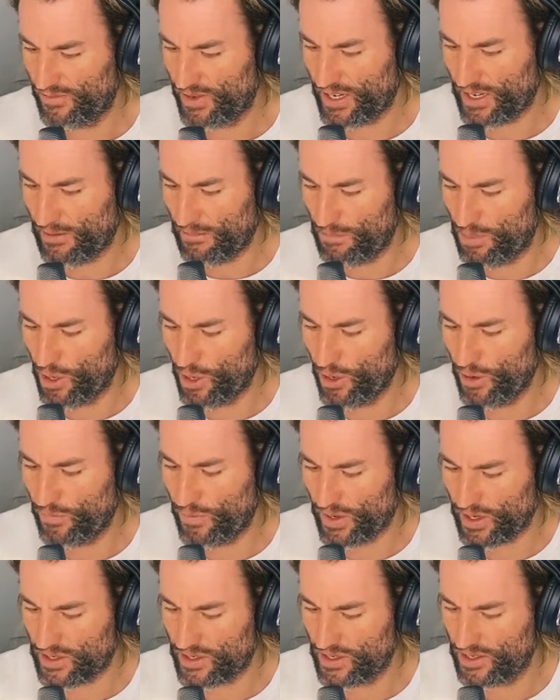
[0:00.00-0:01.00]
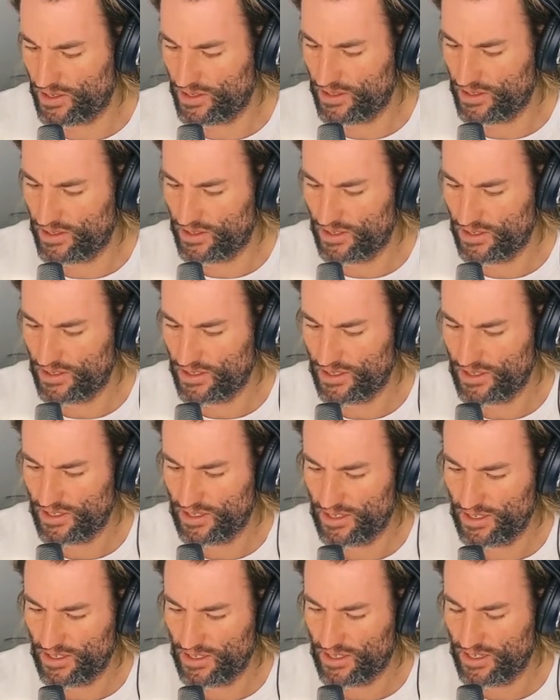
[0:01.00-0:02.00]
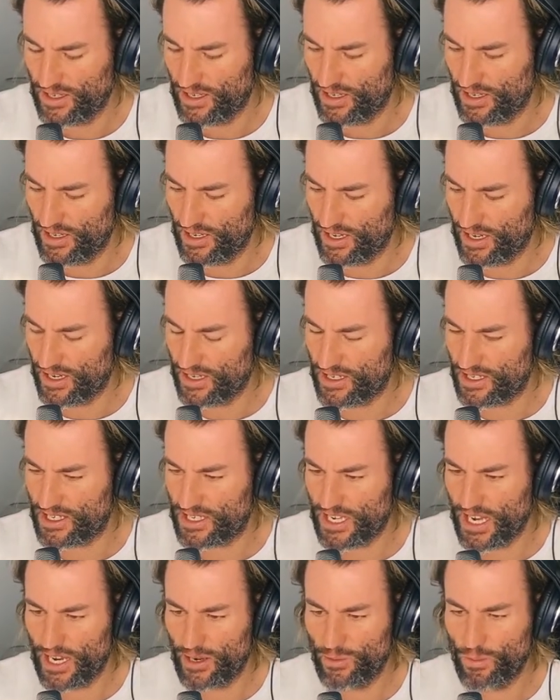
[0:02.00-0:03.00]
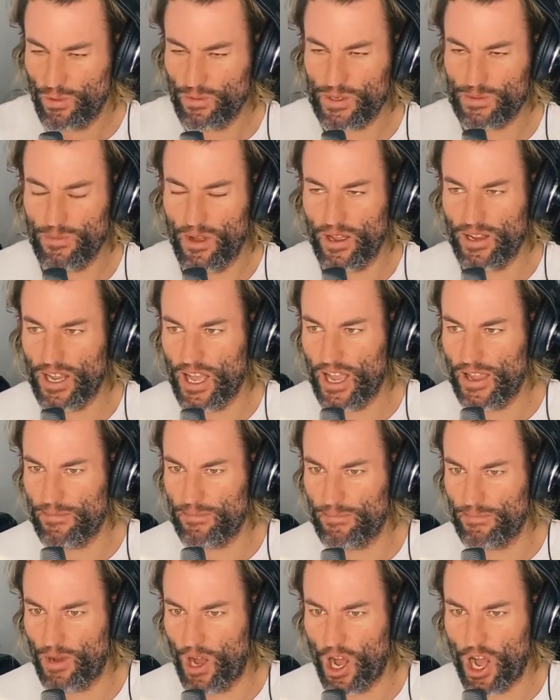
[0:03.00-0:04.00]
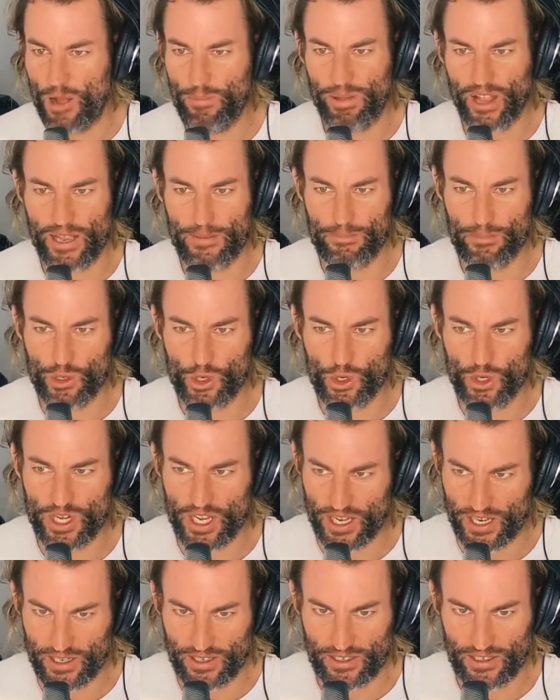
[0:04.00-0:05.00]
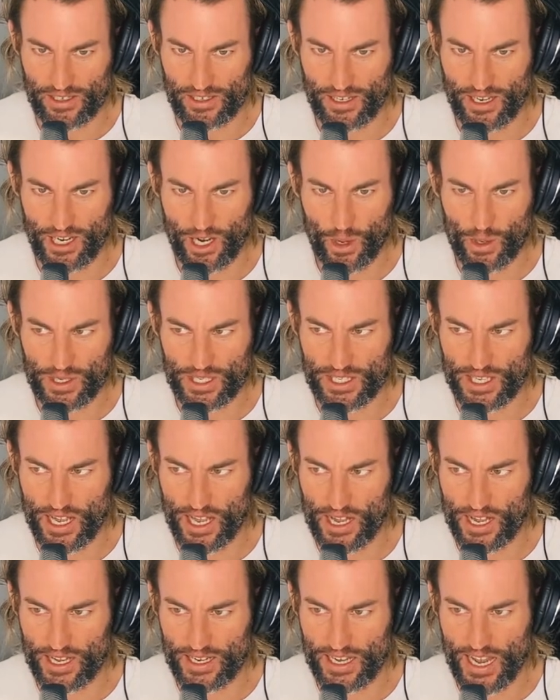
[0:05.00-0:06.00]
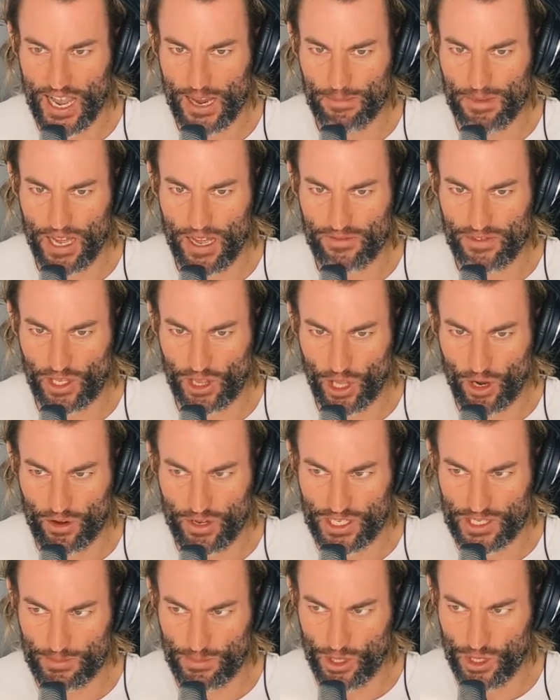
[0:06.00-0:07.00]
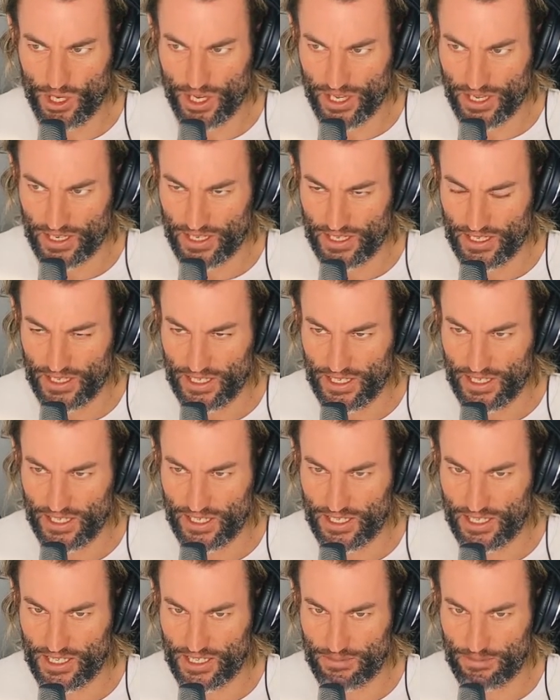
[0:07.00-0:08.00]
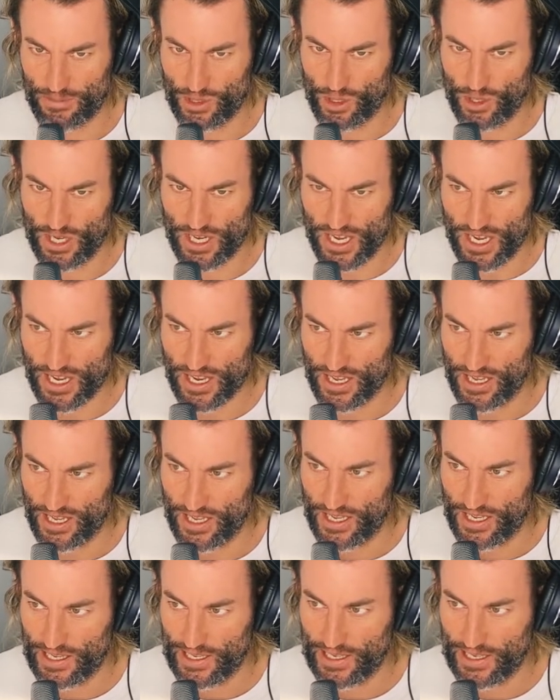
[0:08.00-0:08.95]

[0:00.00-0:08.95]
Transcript: Fucking perfect. Instead, what was my name? I played Mooney, and I was named after Lawrence Mooney because Mooney